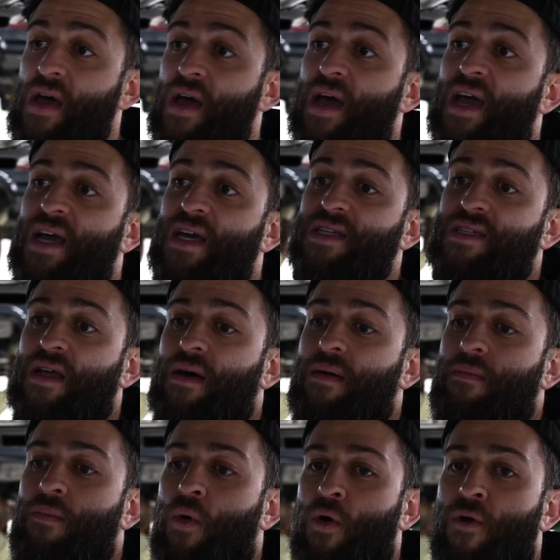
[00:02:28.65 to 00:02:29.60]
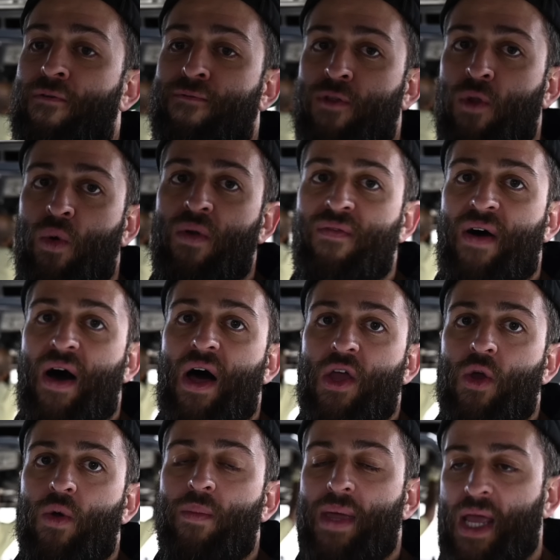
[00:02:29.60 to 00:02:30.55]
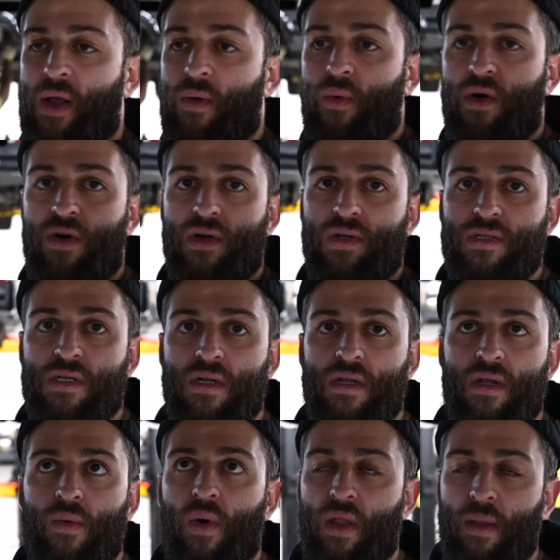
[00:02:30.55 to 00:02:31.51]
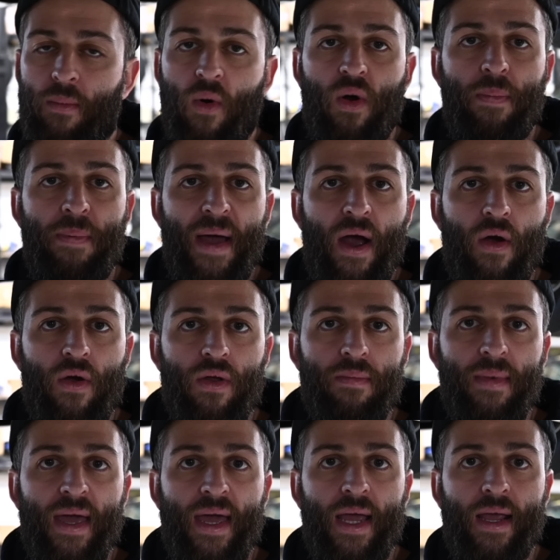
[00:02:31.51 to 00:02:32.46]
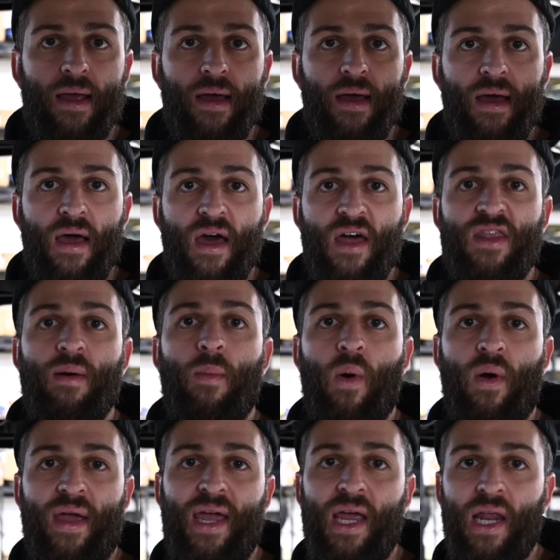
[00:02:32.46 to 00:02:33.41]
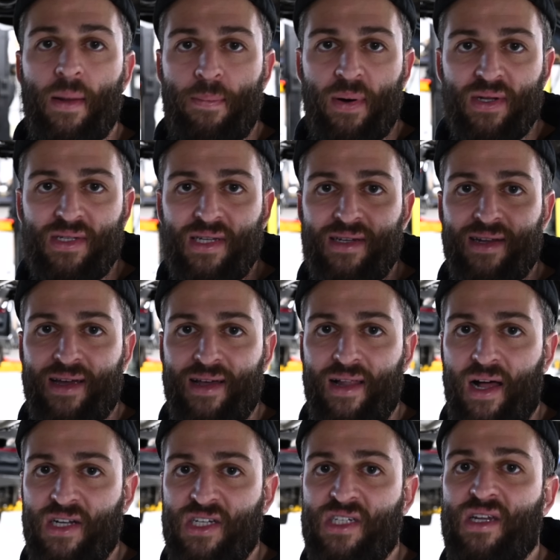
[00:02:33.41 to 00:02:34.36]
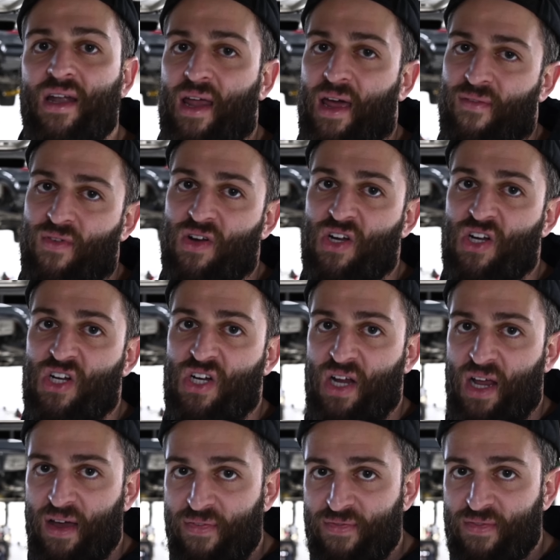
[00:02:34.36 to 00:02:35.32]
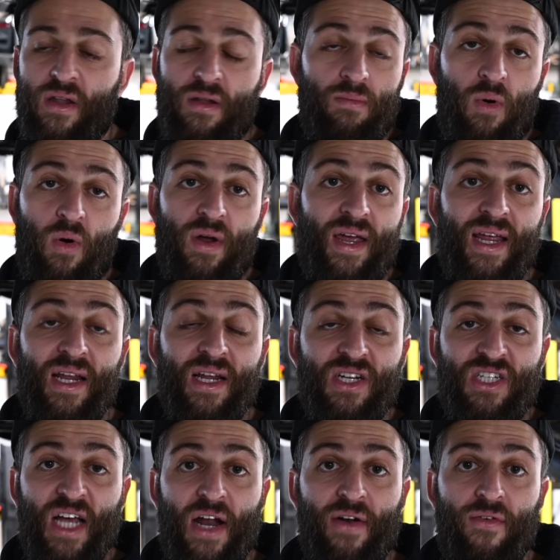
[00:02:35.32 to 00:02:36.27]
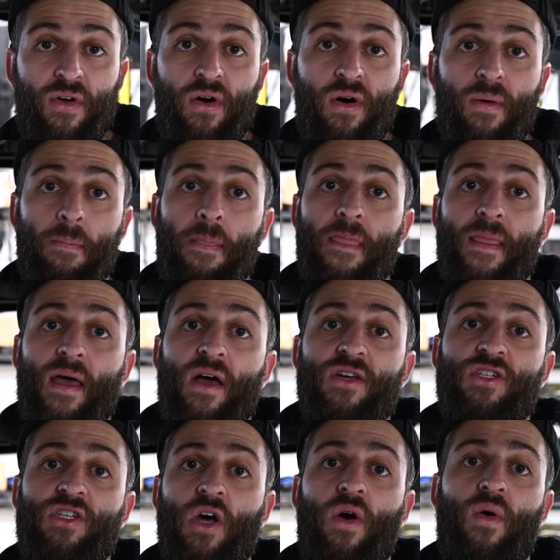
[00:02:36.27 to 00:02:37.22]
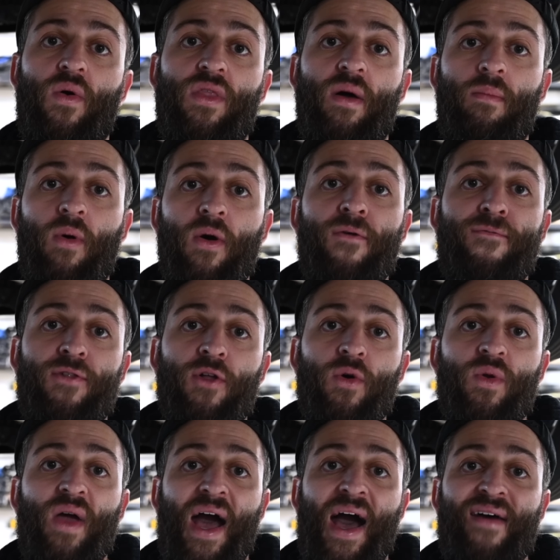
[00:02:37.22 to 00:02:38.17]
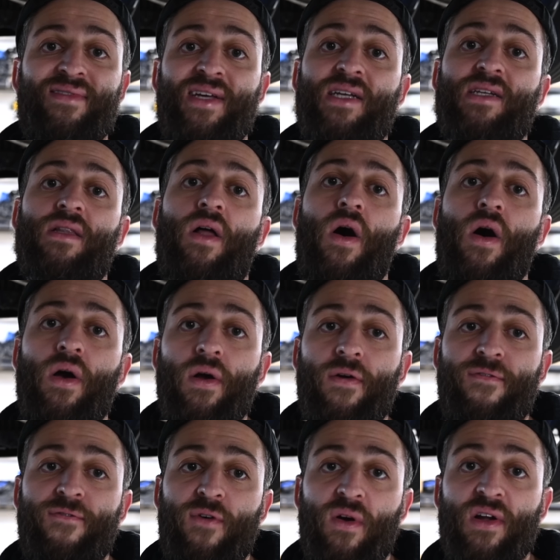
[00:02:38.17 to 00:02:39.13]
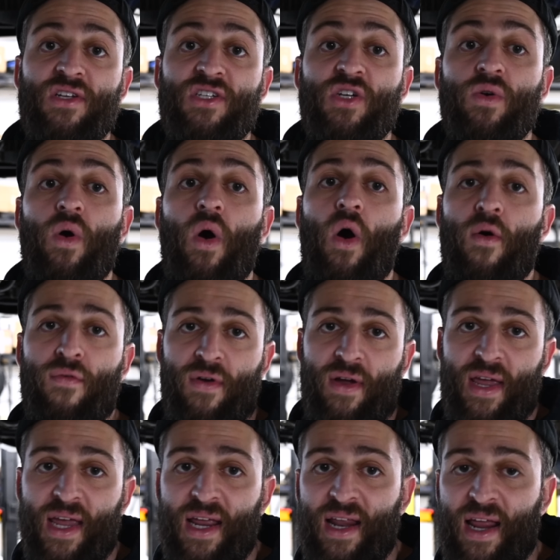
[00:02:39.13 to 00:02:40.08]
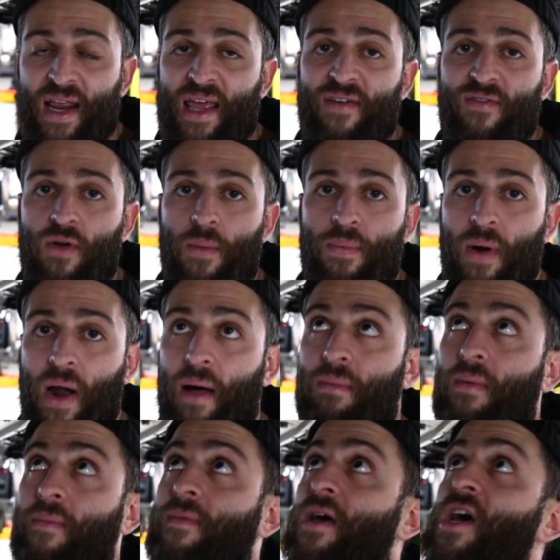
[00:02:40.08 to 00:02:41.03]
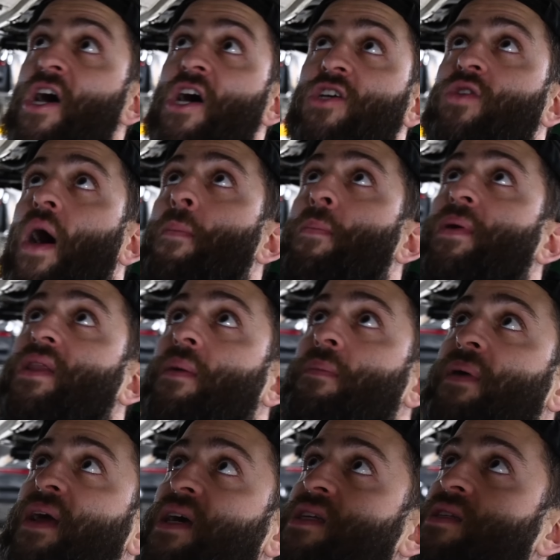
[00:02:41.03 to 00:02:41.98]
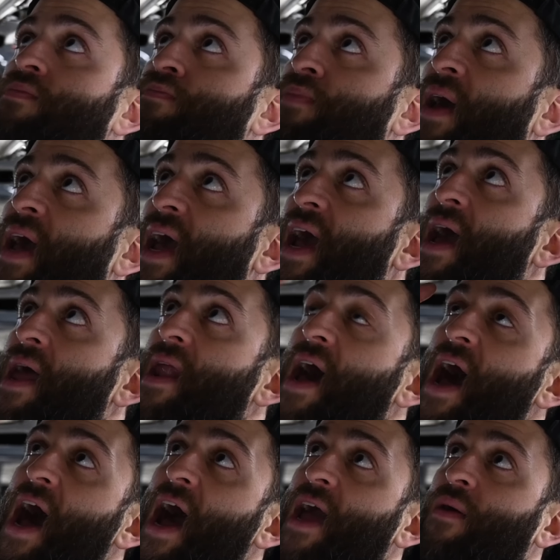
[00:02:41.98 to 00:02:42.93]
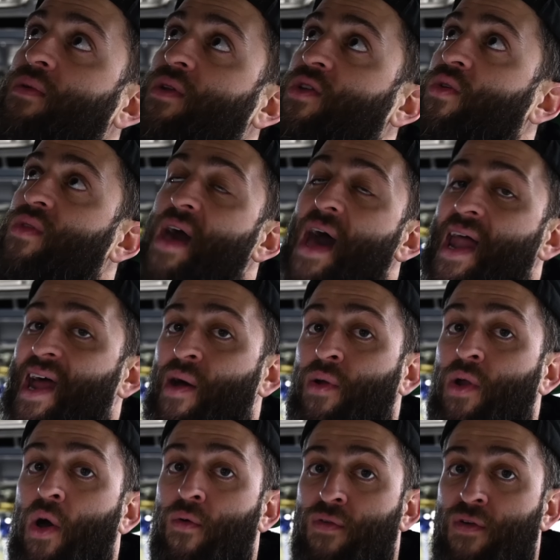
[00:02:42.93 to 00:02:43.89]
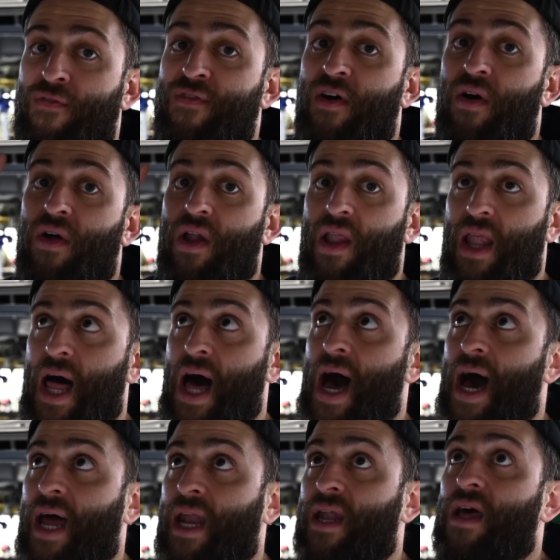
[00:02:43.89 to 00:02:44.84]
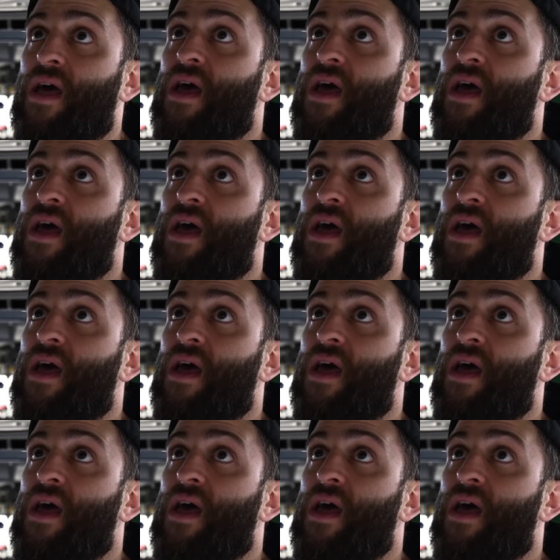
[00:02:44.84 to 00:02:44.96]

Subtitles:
is more fluid volume equals, well, the more power you make, the more heat it puts into the clutches on every shift, more heat in general. So the more fluid you have, it takes longer for it to overheat and give you a problem. So I put the biggest pan, I would do that, I would overfill it a lot,